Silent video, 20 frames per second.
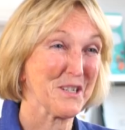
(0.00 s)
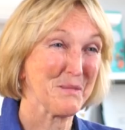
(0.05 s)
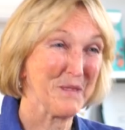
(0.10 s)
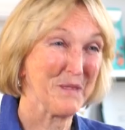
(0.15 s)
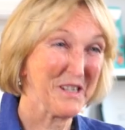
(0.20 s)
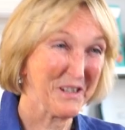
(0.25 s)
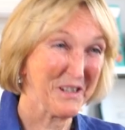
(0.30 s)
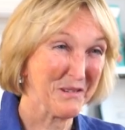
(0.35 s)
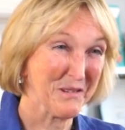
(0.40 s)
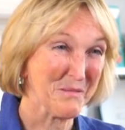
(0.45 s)
to
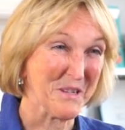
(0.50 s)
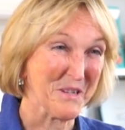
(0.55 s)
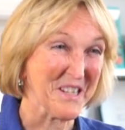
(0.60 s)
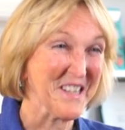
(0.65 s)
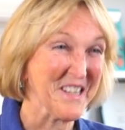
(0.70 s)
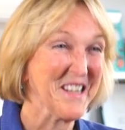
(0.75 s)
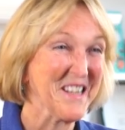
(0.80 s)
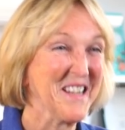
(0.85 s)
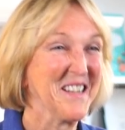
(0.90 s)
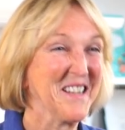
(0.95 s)
be
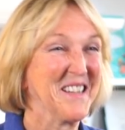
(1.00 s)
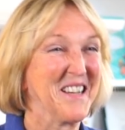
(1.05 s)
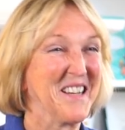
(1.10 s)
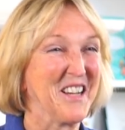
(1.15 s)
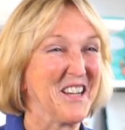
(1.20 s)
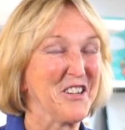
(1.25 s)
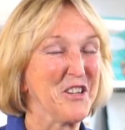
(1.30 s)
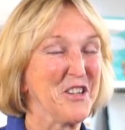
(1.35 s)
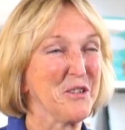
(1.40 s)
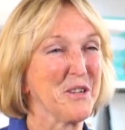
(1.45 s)
human.
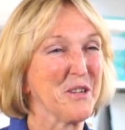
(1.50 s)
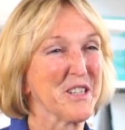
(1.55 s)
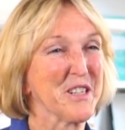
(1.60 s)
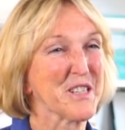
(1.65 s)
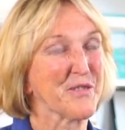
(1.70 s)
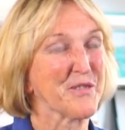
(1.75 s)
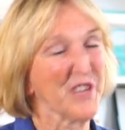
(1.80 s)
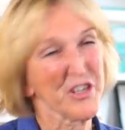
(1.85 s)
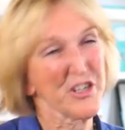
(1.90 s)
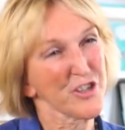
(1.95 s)
I knew
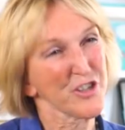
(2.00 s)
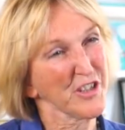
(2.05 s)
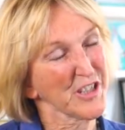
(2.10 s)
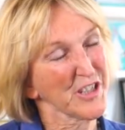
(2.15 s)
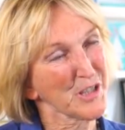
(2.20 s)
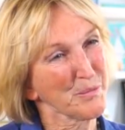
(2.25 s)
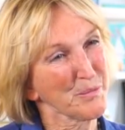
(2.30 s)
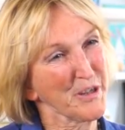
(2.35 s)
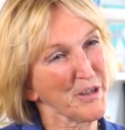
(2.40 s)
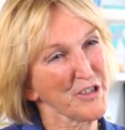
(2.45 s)
his facial
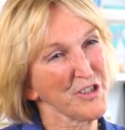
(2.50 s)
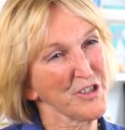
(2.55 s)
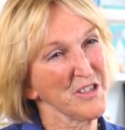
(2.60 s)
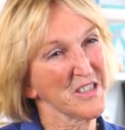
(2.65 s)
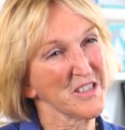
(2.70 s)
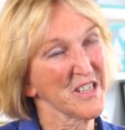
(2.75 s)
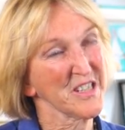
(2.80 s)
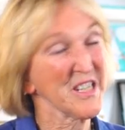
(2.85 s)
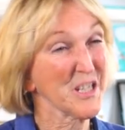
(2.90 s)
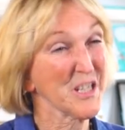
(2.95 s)

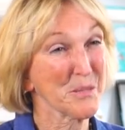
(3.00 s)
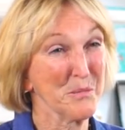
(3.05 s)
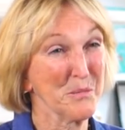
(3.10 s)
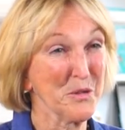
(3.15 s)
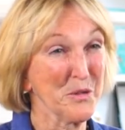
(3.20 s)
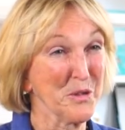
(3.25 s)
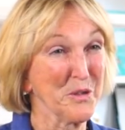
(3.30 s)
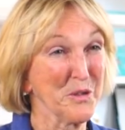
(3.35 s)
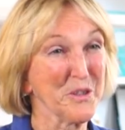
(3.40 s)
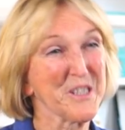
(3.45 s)
expressions and his
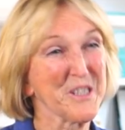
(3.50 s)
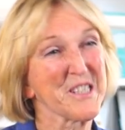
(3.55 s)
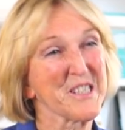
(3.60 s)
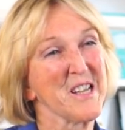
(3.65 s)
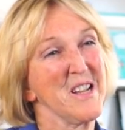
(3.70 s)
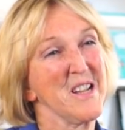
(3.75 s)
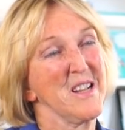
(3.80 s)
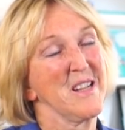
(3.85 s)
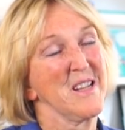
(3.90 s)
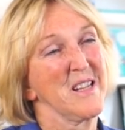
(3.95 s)
moods,
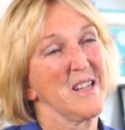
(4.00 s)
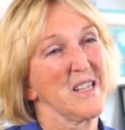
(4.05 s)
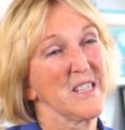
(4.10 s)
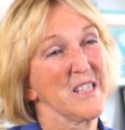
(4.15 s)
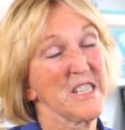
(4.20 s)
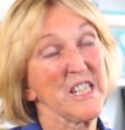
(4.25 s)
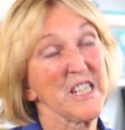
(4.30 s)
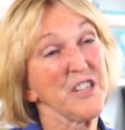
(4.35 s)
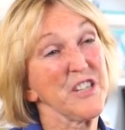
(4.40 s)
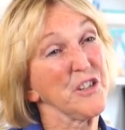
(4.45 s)

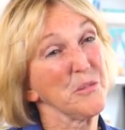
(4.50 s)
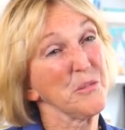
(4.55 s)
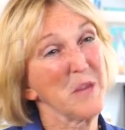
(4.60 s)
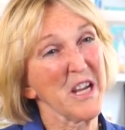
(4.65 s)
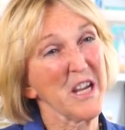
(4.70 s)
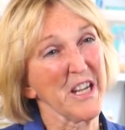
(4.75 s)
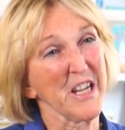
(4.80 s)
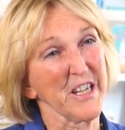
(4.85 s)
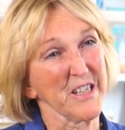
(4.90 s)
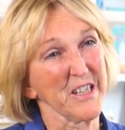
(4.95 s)
and he knew
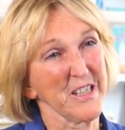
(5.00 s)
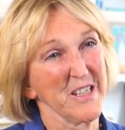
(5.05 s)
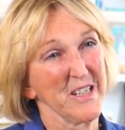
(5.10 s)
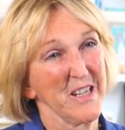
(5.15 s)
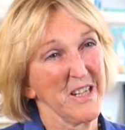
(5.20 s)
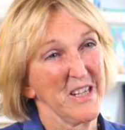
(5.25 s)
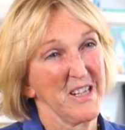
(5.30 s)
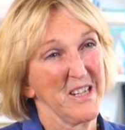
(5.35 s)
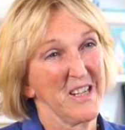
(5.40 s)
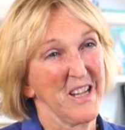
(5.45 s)
mine.
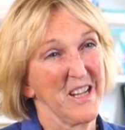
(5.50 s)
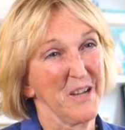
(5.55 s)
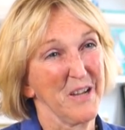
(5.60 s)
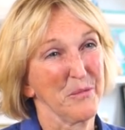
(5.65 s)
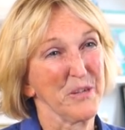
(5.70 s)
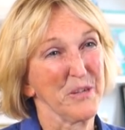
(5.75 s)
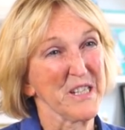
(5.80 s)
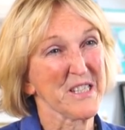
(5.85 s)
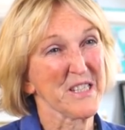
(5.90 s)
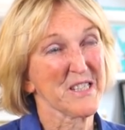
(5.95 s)

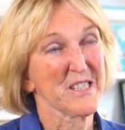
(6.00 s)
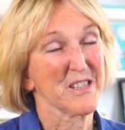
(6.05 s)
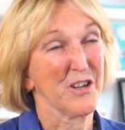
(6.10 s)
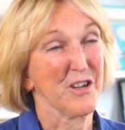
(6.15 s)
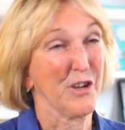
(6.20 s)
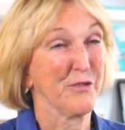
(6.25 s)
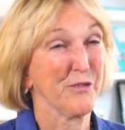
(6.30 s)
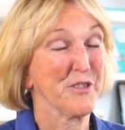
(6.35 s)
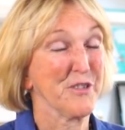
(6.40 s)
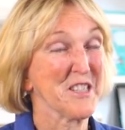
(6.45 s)
And we
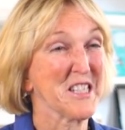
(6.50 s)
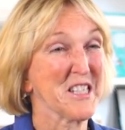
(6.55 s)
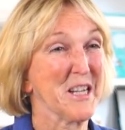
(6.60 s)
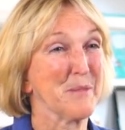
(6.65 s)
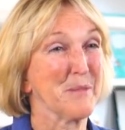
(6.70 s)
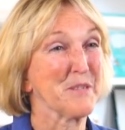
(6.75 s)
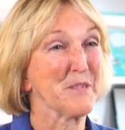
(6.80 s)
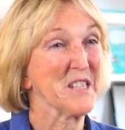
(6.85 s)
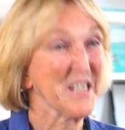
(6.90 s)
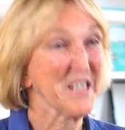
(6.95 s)
often
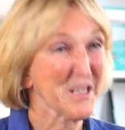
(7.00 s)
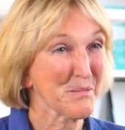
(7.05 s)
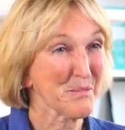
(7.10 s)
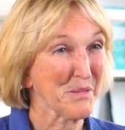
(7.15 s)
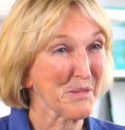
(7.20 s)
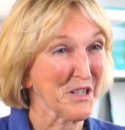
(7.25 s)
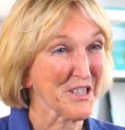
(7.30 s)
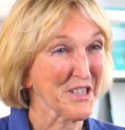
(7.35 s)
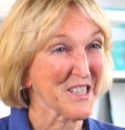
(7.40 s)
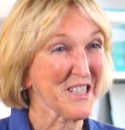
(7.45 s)
slept in his
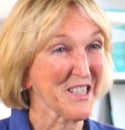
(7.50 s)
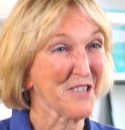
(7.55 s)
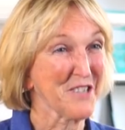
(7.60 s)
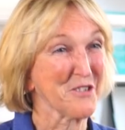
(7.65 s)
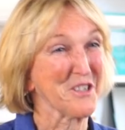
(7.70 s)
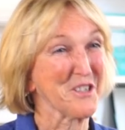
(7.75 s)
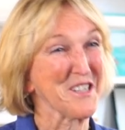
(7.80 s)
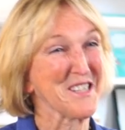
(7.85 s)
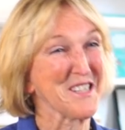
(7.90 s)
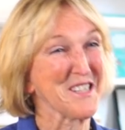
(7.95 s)
basket, or he